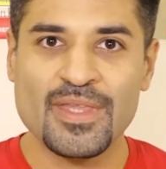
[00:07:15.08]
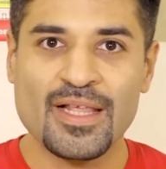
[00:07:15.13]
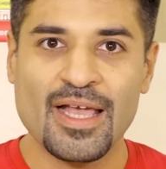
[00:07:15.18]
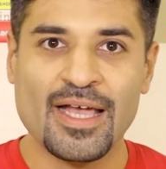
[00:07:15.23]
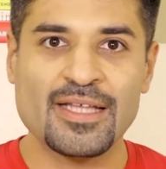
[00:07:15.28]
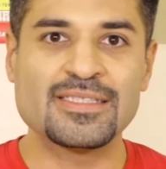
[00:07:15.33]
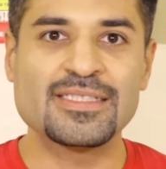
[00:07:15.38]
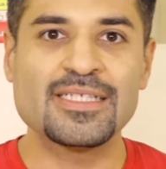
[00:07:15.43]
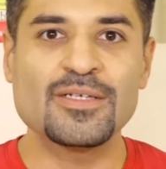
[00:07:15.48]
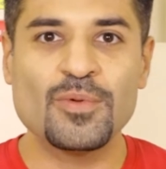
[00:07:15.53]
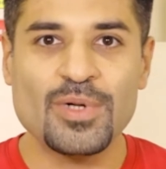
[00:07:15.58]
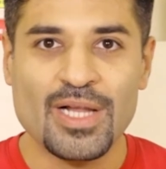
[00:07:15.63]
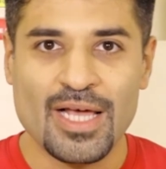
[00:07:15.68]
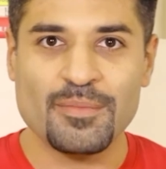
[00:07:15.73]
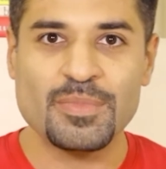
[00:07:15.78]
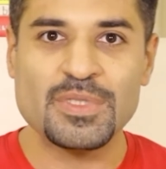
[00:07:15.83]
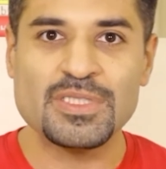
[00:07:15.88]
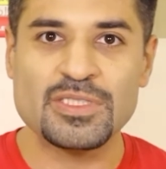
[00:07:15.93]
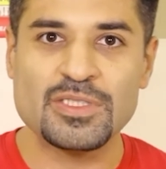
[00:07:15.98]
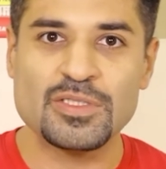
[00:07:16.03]
and see what
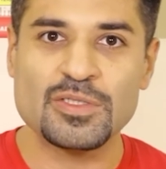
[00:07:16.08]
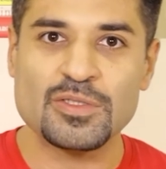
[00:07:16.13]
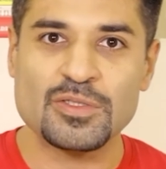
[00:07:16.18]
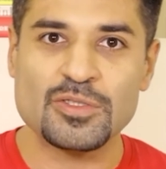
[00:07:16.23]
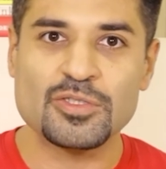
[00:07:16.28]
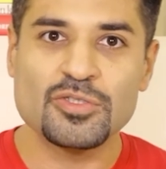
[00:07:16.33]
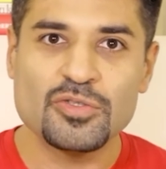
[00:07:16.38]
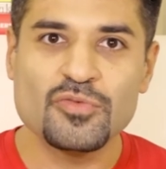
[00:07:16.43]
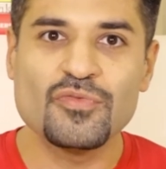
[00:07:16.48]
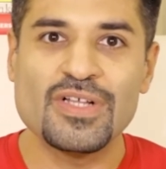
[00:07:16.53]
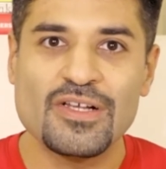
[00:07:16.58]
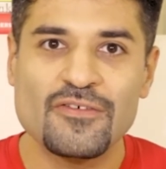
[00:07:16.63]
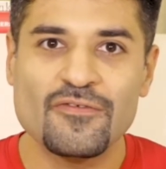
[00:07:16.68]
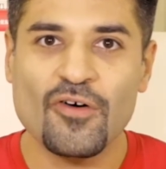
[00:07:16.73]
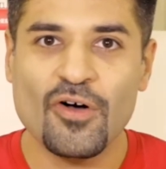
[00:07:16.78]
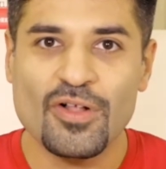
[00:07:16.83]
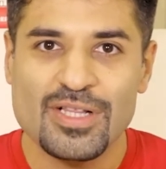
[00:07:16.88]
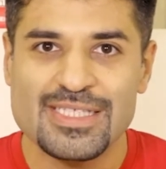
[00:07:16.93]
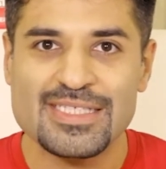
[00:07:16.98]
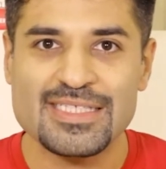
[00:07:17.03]
happens to you. You will
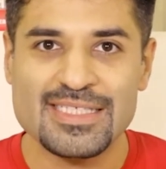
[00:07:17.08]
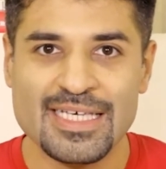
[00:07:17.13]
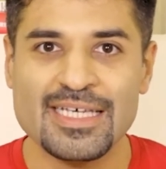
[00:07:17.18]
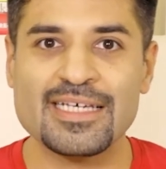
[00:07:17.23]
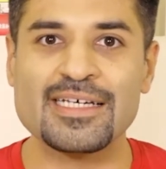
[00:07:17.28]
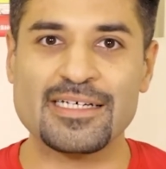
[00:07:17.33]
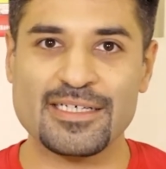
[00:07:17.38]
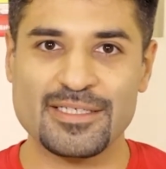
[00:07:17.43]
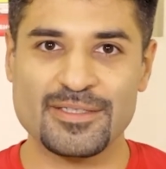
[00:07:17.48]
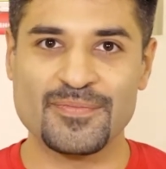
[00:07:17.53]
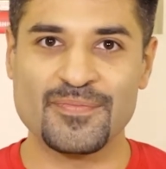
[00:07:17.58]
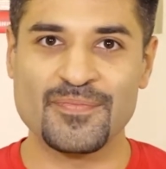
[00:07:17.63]
fall sick.